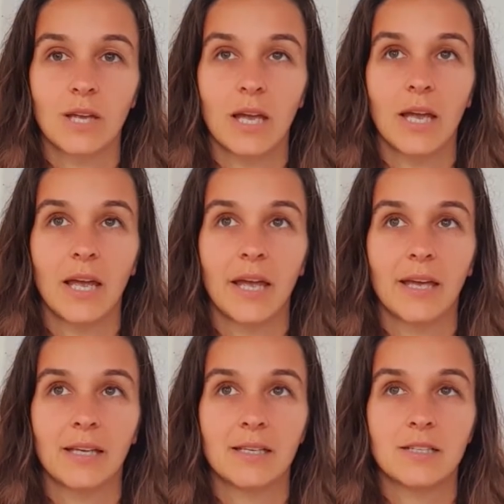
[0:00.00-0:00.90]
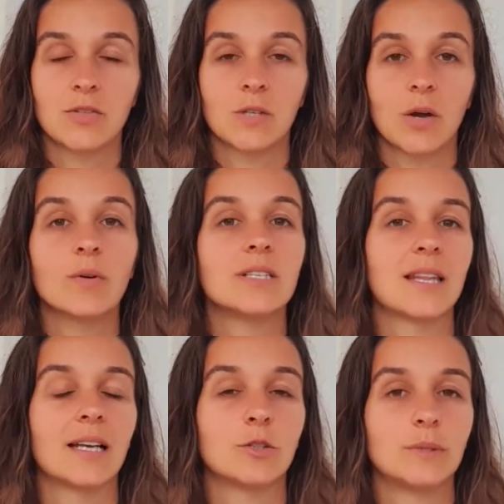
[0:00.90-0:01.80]
And to go into that
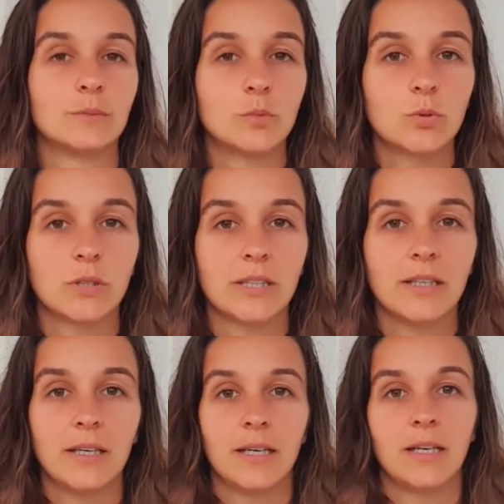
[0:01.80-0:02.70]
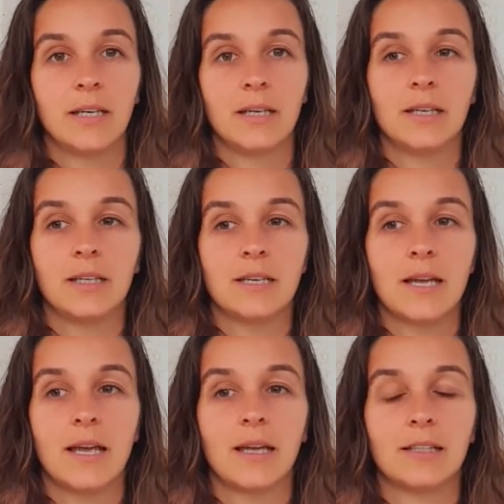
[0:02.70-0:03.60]
a little bit more
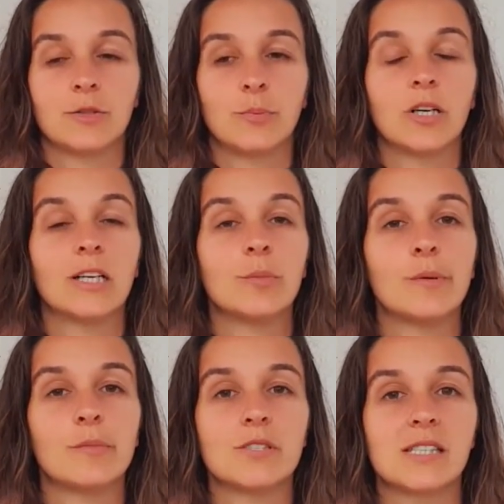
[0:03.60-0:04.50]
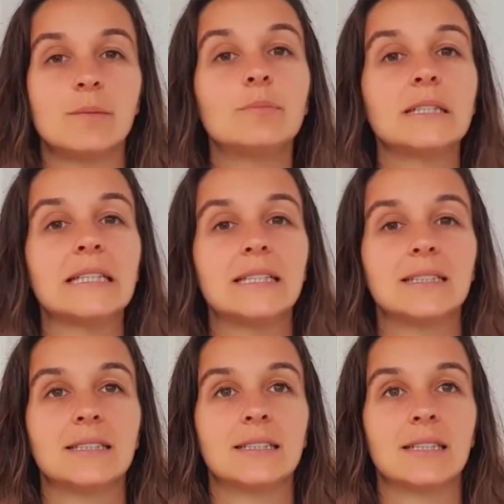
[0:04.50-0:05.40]
and to put it a little bit more simply,
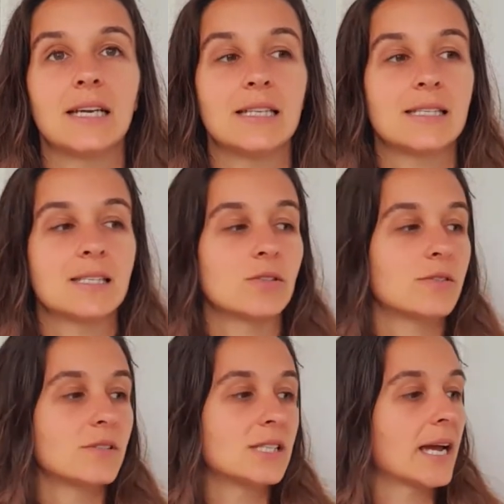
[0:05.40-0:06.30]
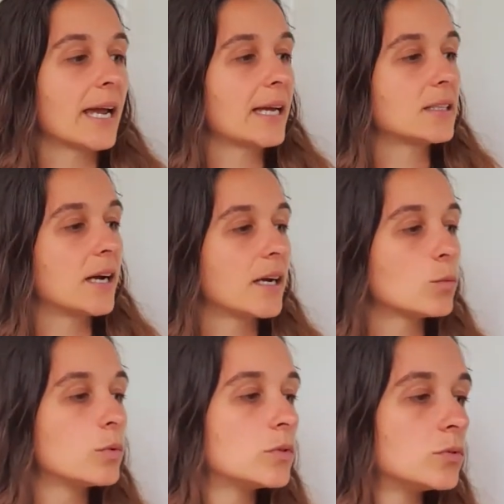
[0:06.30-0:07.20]
it's sort of saying like,
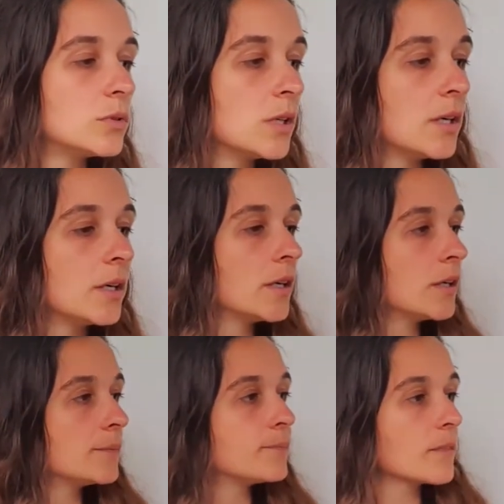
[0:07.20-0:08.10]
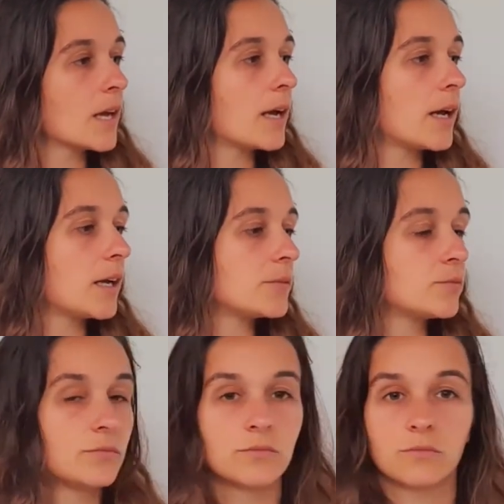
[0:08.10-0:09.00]
well,
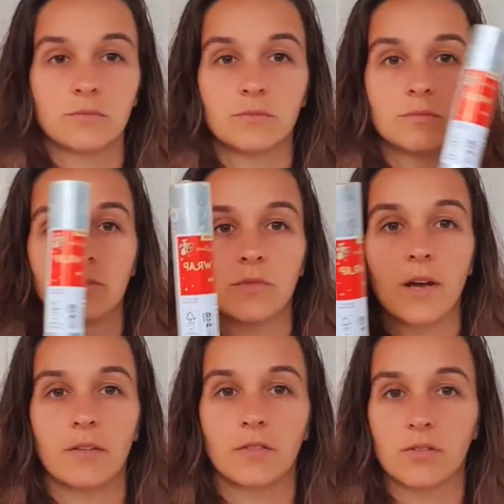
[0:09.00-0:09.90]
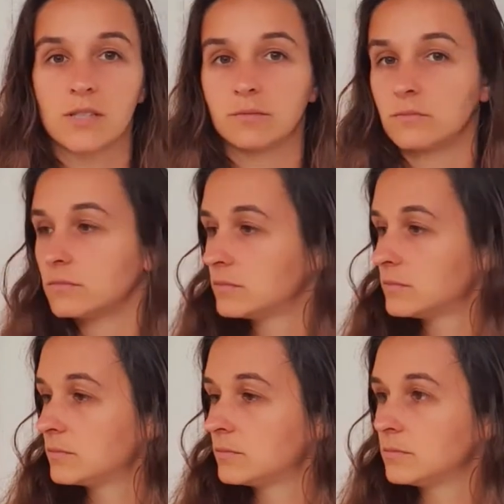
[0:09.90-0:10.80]
I've got some
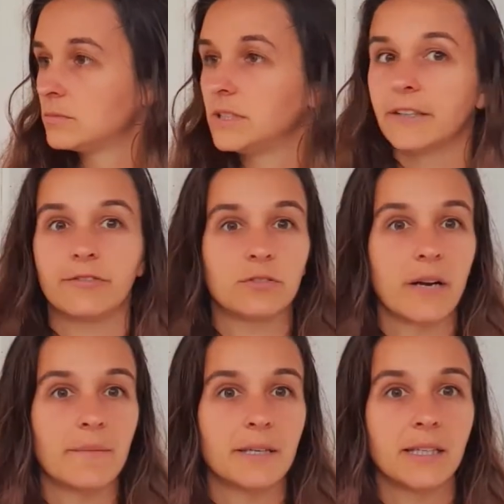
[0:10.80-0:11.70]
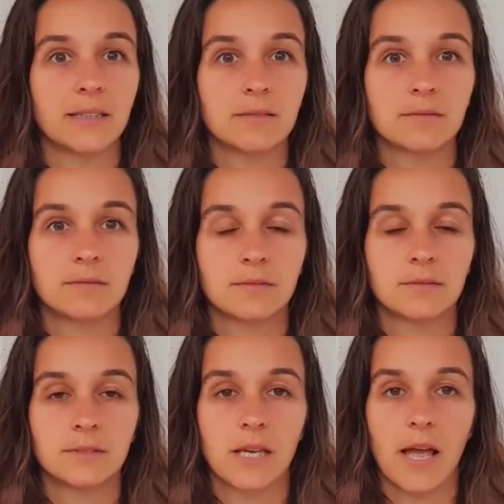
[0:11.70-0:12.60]
gift wrap here,
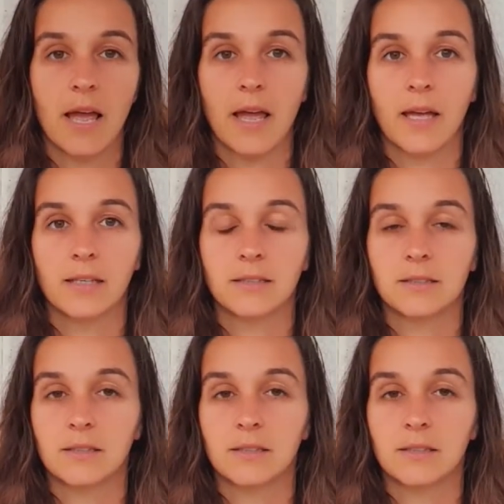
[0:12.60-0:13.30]
and